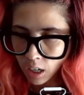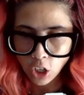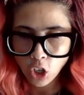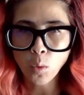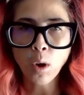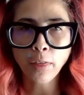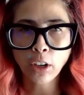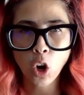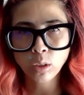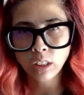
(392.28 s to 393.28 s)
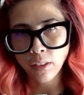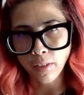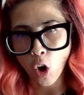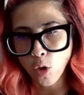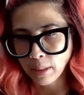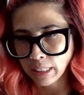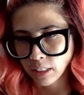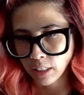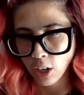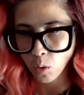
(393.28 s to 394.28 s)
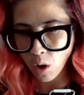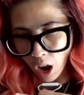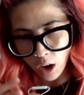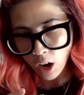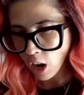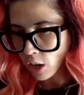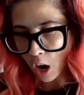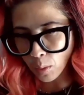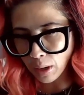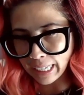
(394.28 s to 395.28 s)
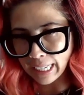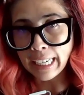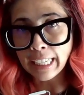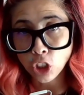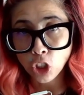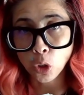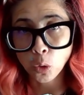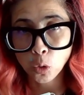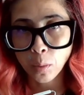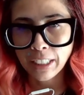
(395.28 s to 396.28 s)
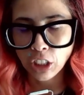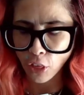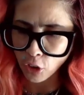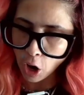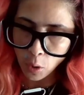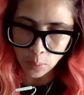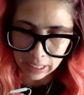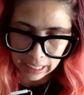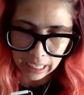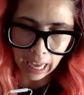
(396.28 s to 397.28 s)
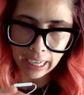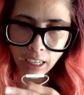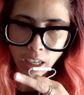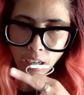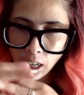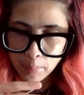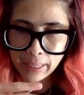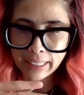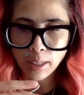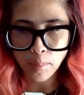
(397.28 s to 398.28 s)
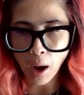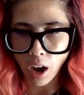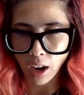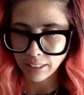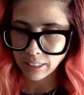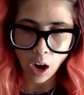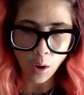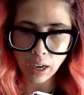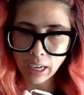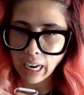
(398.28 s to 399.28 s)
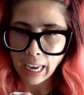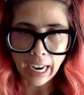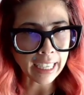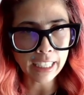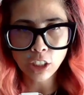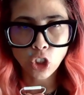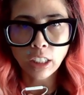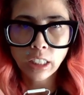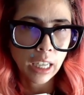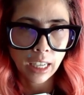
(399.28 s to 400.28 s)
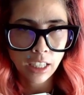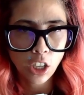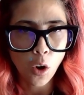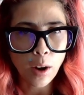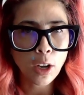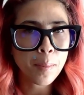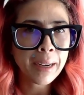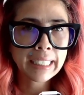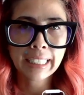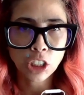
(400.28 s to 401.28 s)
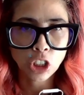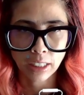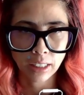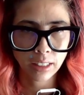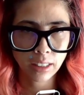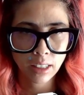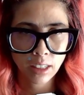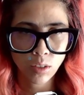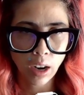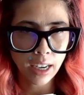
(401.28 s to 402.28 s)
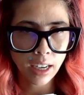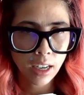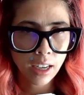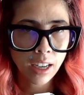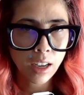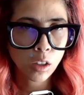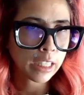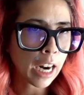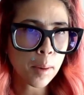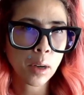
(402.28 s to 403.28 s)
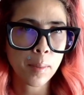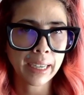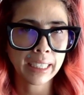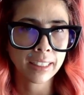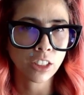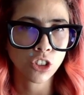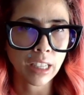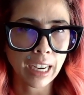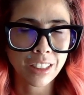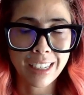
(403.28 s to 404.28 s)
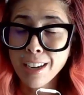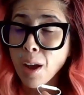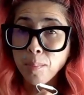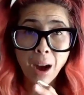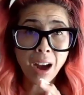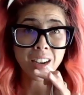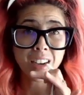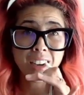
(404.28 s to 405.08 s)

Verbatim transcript: you know not the closest of homies you know not not really in tune with each other not really like peas and pods not really like i didn't trust it you know i couldn't make decisions right terrible at making decisions actually but